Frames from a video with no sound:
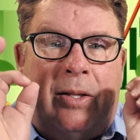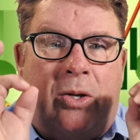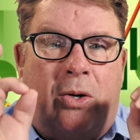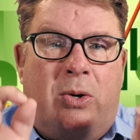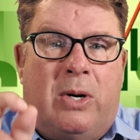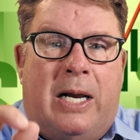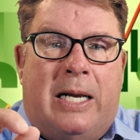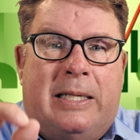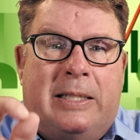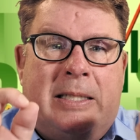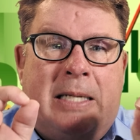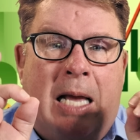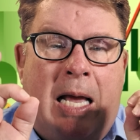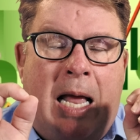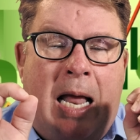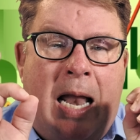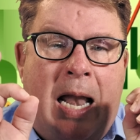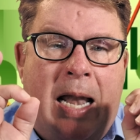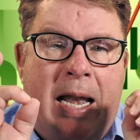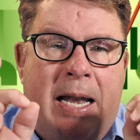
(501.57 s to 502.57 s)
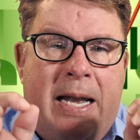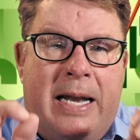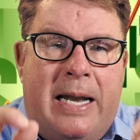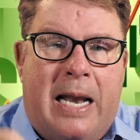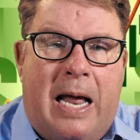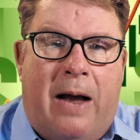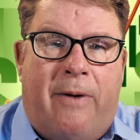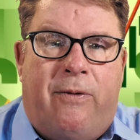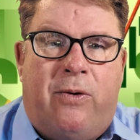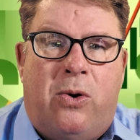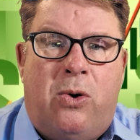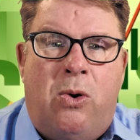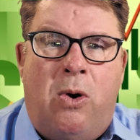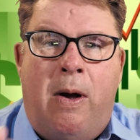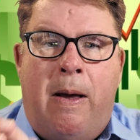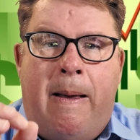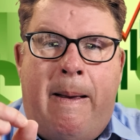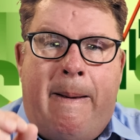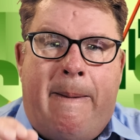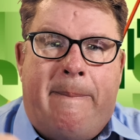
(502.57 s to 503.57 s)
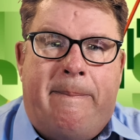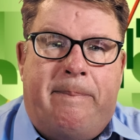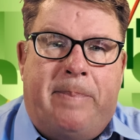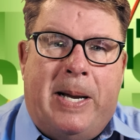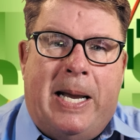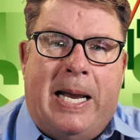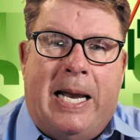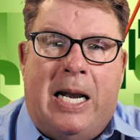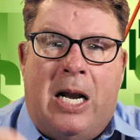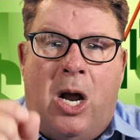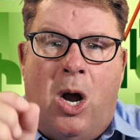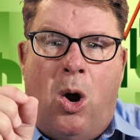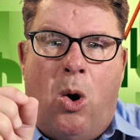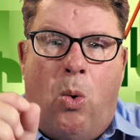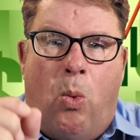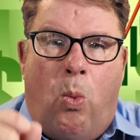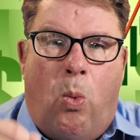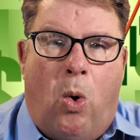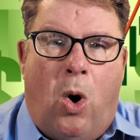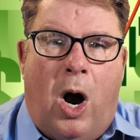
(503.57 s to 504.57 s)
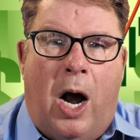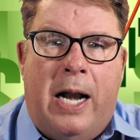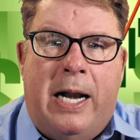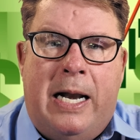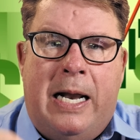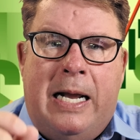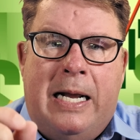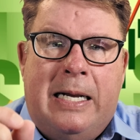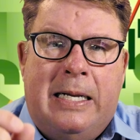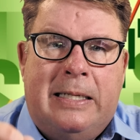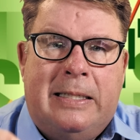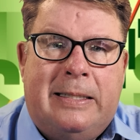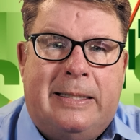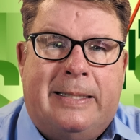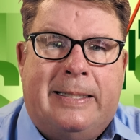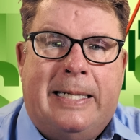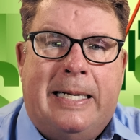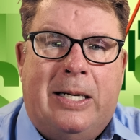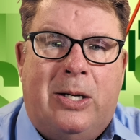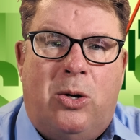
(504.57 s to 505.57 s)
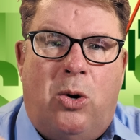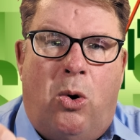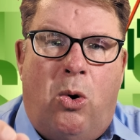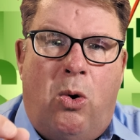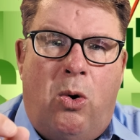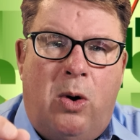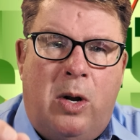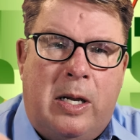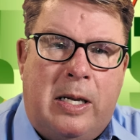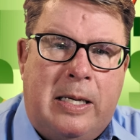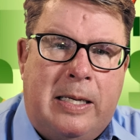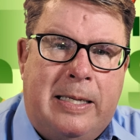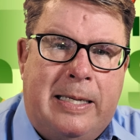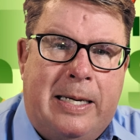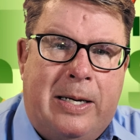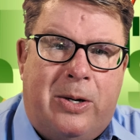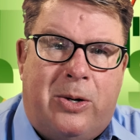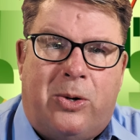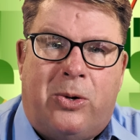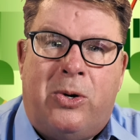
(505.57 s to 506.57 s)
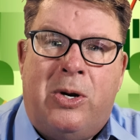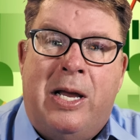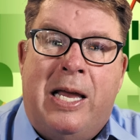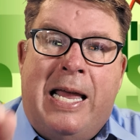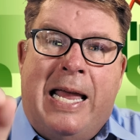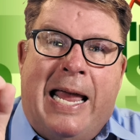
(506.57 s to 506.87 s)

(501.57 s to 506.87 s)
there has never been one single year